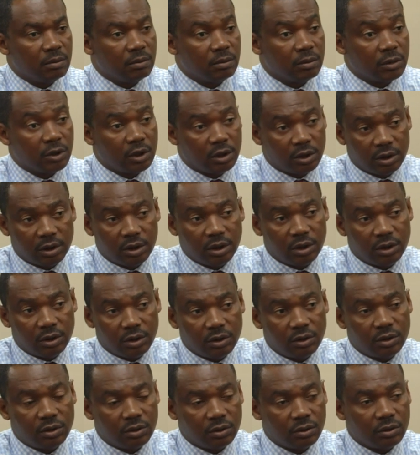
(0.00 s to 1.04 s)
continue
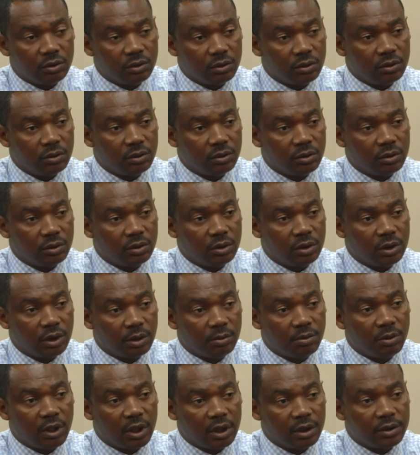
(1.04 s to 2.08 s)
to their
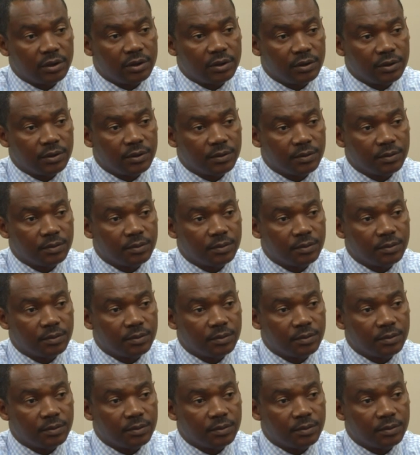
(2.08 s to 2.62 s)
policies.